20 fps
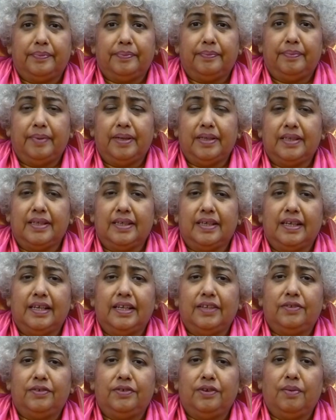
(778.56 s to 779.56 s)

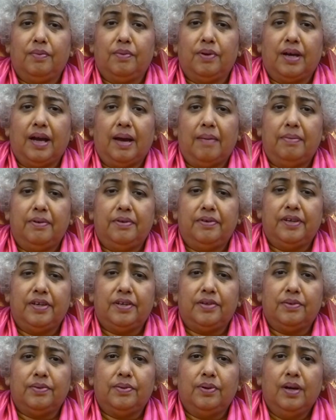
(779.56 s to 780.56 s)
basically through your
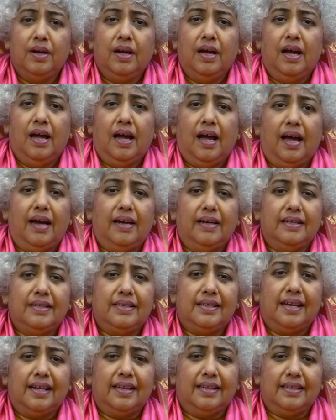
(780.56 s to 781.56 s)
vocabulary, to
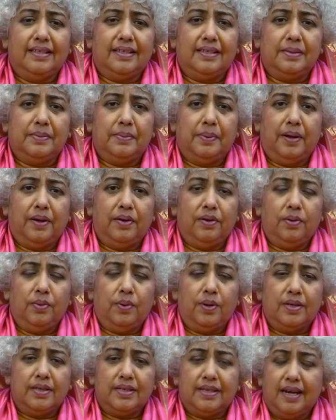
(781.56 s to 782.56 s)
understand this is where
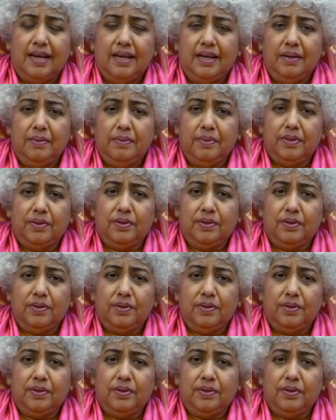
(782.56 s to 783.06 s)
you are standing with